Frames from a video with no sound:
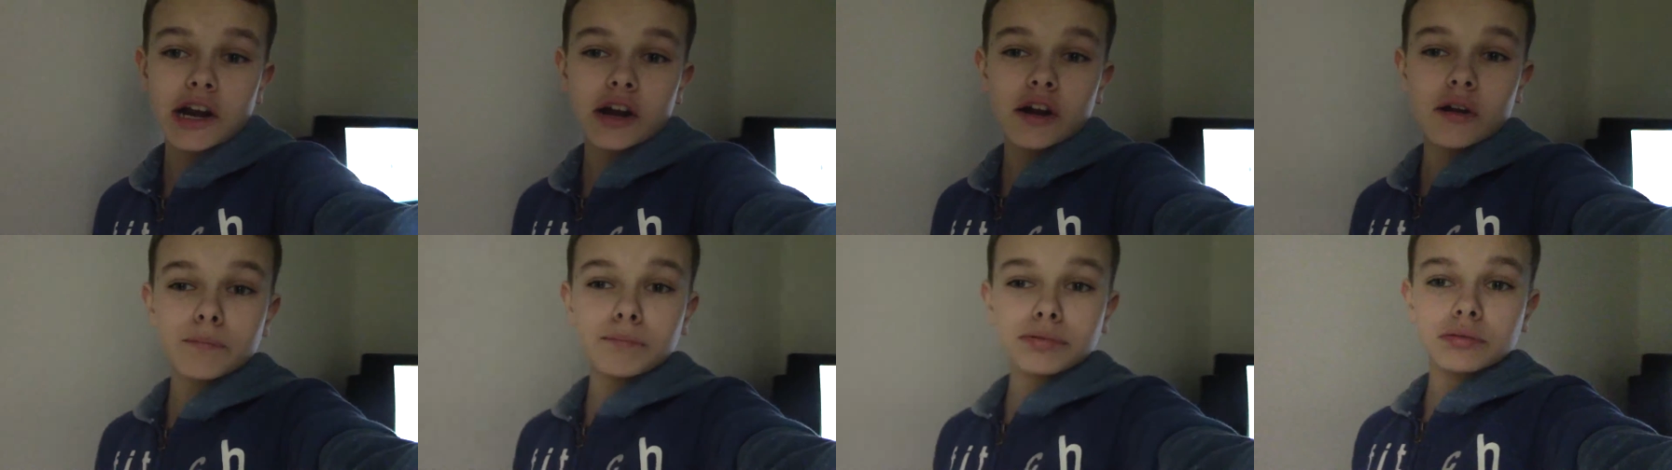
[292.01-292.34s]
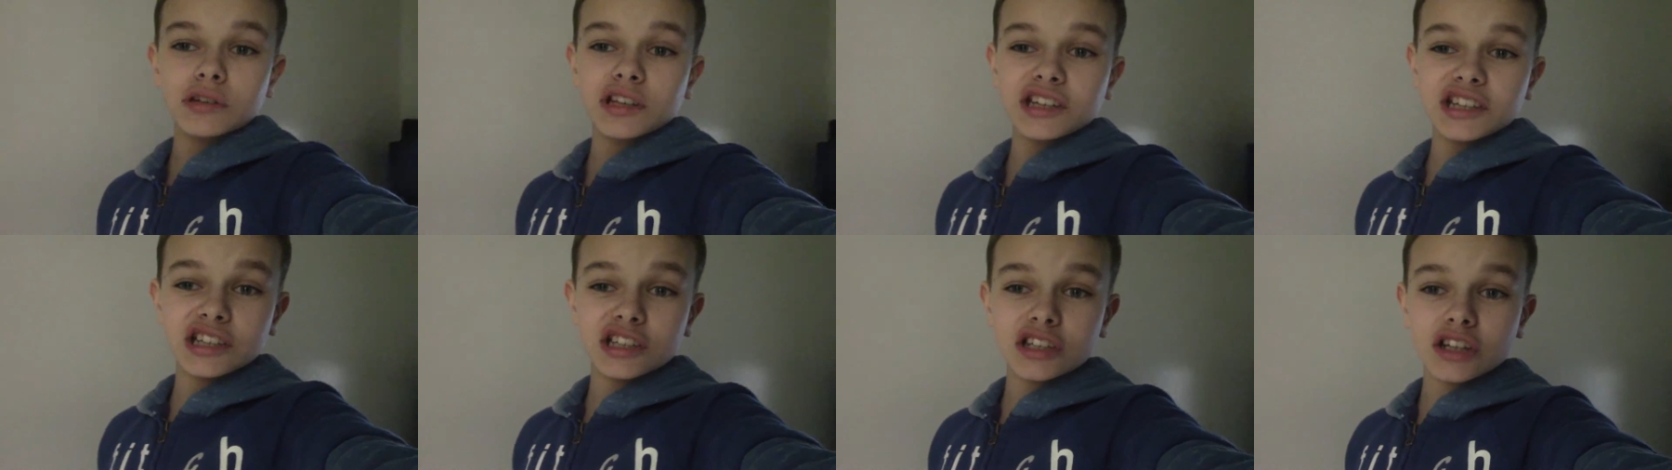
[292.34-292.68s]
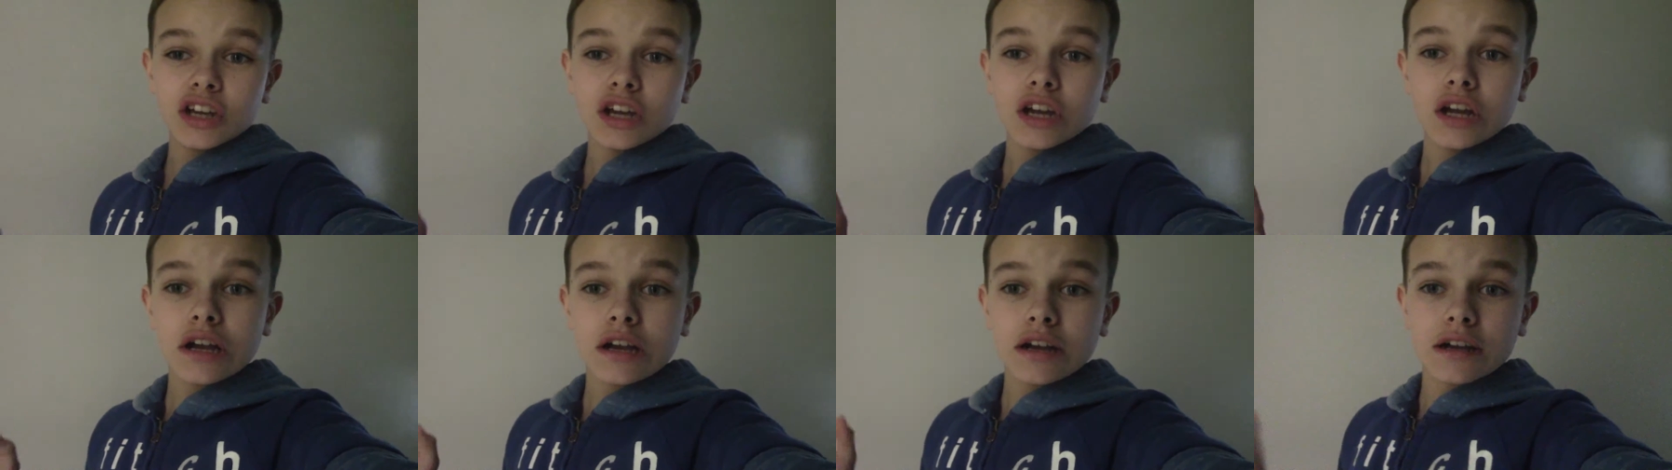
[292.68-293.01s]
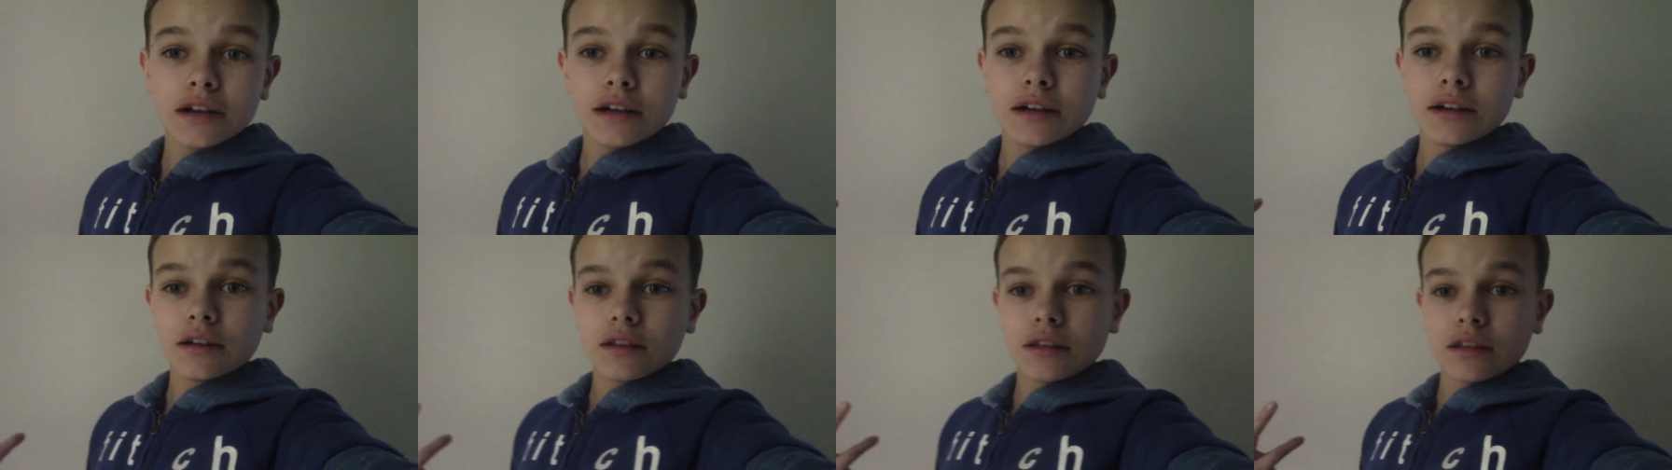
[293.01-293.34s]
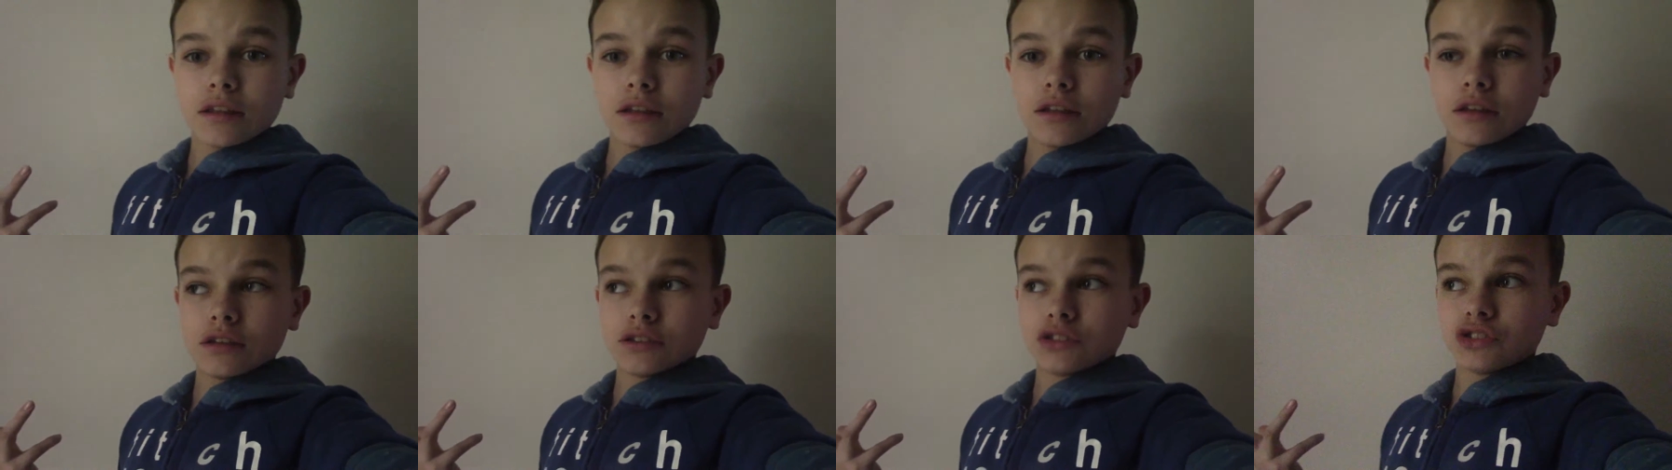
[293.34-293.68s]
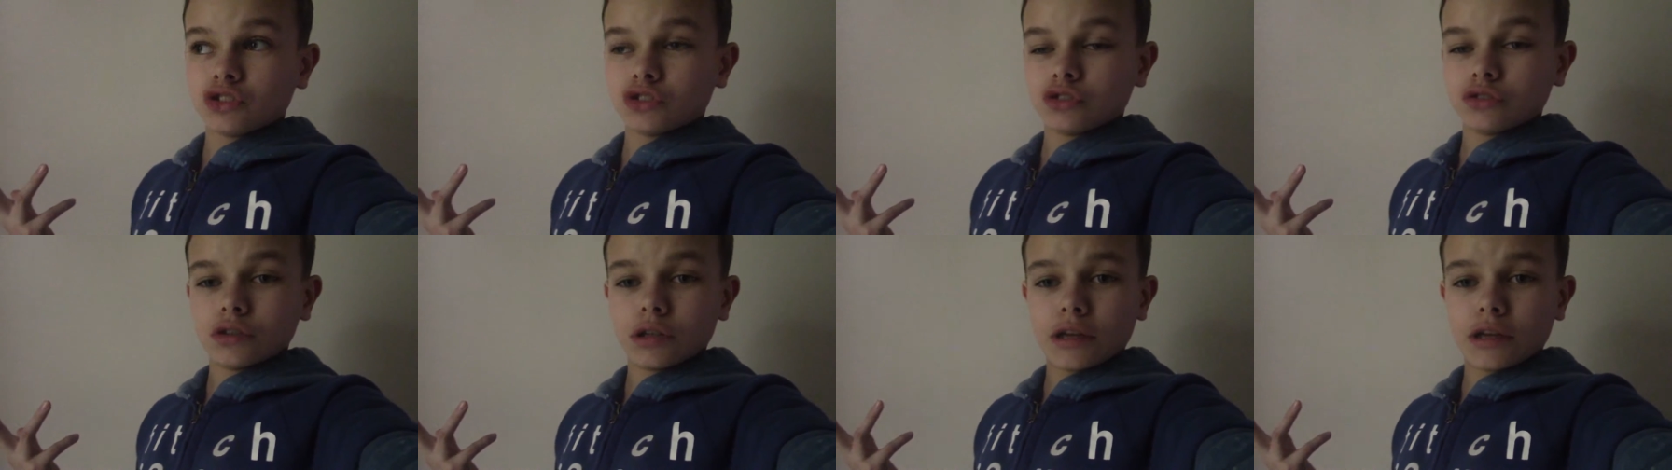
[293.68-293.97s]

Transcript: airplane uh,